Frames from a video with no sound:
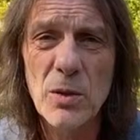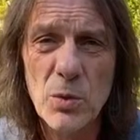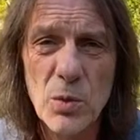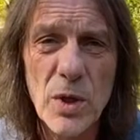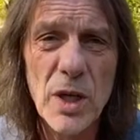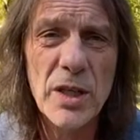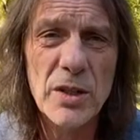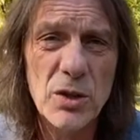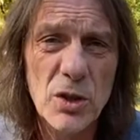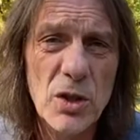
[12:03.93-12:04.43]

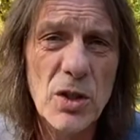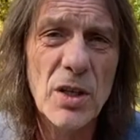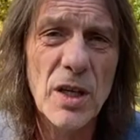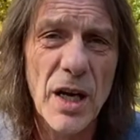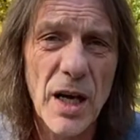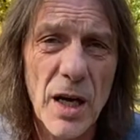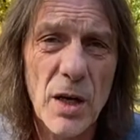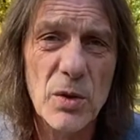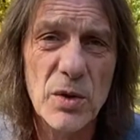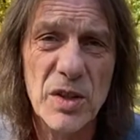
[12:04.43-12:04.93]
run your
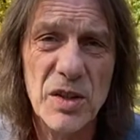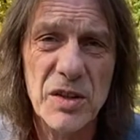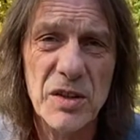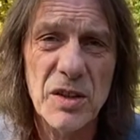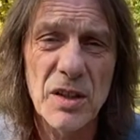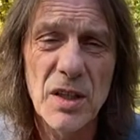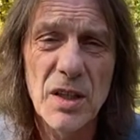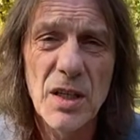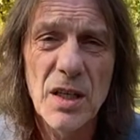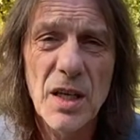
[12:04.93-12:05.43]
house,
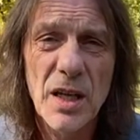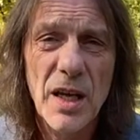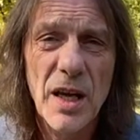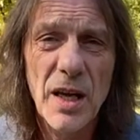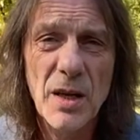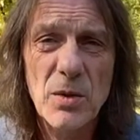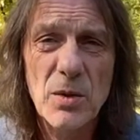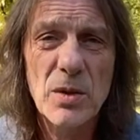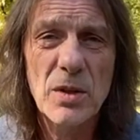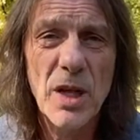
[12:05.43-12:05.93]

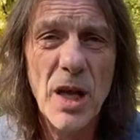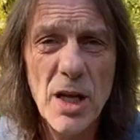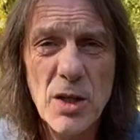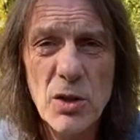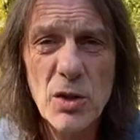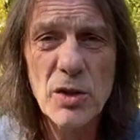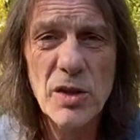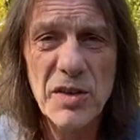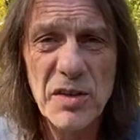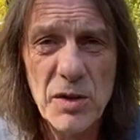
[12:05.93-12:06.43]
and
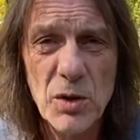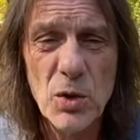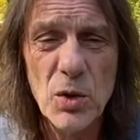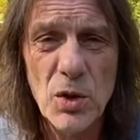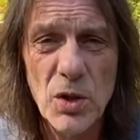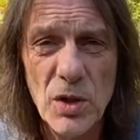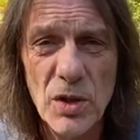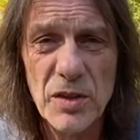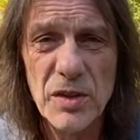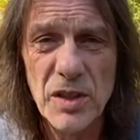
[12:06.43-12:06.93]
your
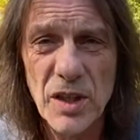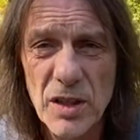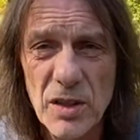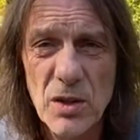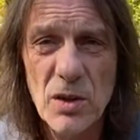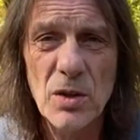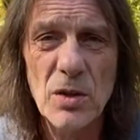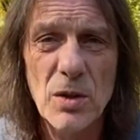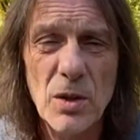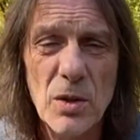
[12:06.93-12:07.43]
schools, and
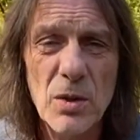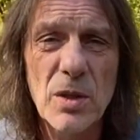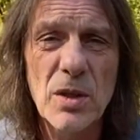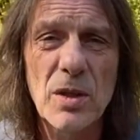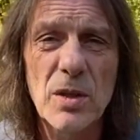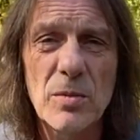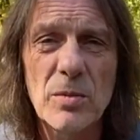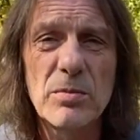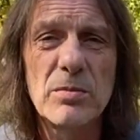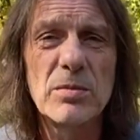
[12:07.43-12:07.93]
your
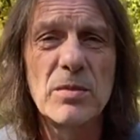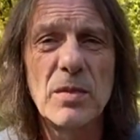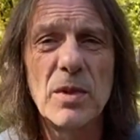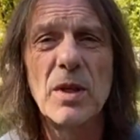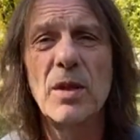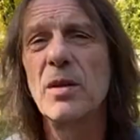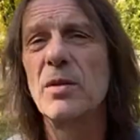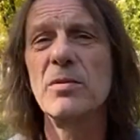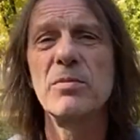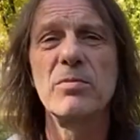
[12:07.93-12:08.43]
local
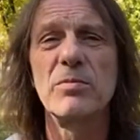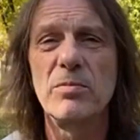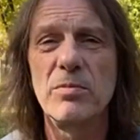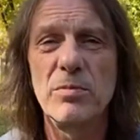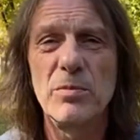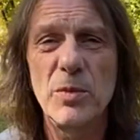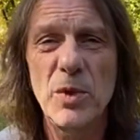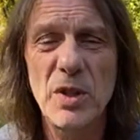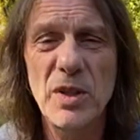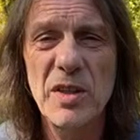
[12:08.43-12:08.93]

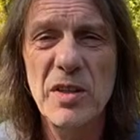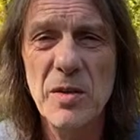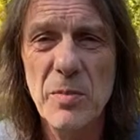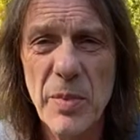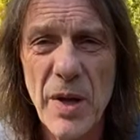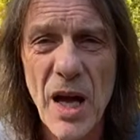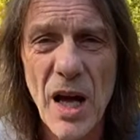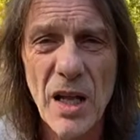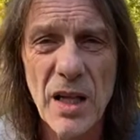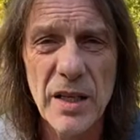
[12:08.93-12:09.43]

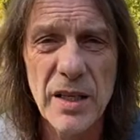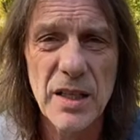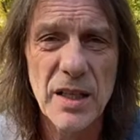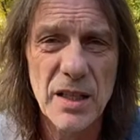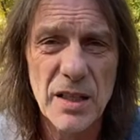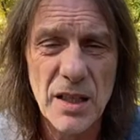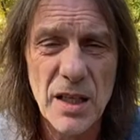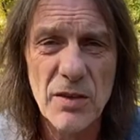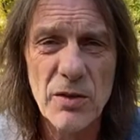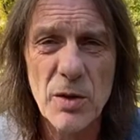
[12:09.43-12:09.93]
municipality
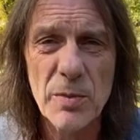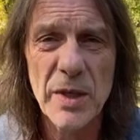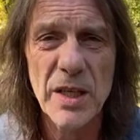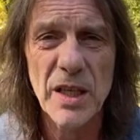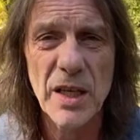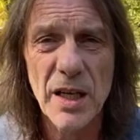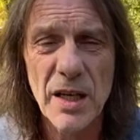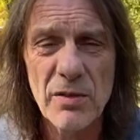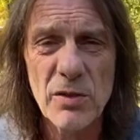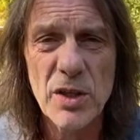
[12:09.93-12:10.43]
and government
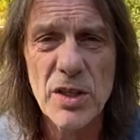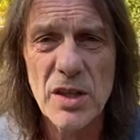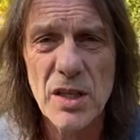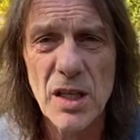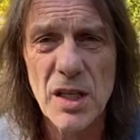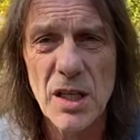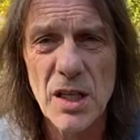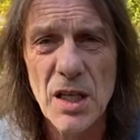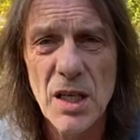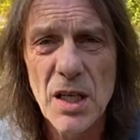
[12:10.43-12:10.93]
and
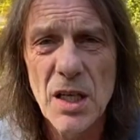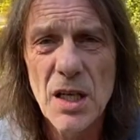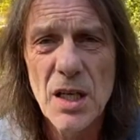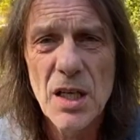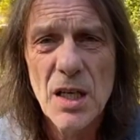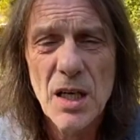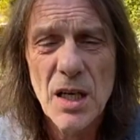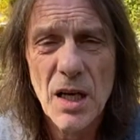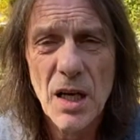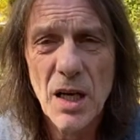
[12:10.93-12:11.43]
everything.
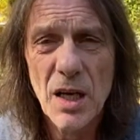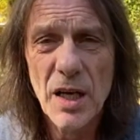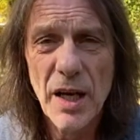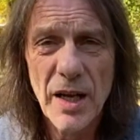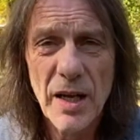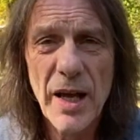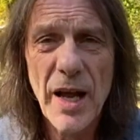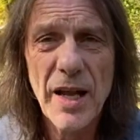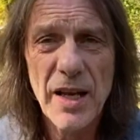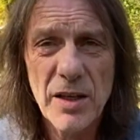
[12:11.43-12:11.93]

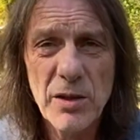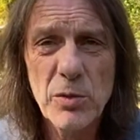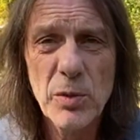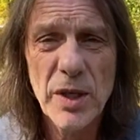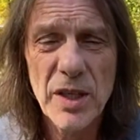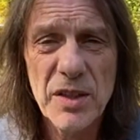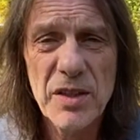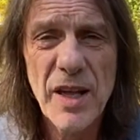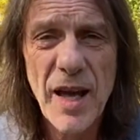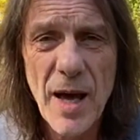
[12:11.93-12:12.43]
And that is
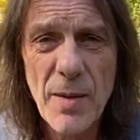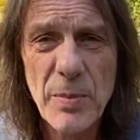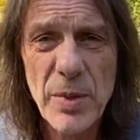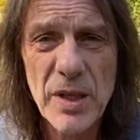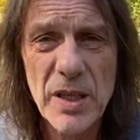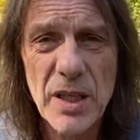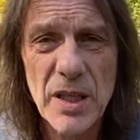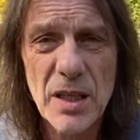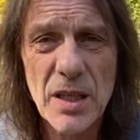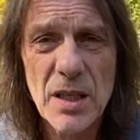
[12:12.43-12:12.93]
what is
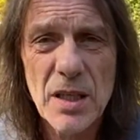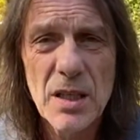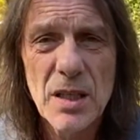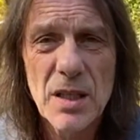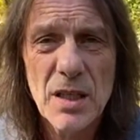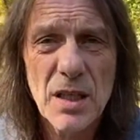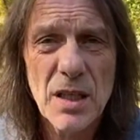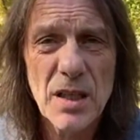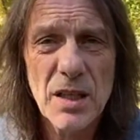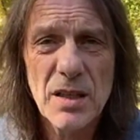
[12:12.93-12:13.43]
happening,
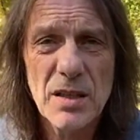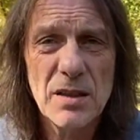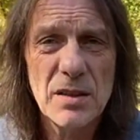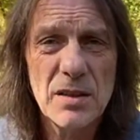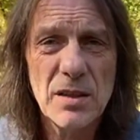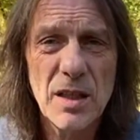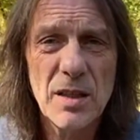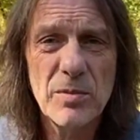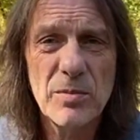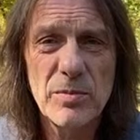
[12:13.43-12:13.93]

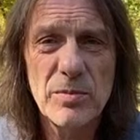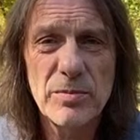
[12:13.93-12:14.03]
that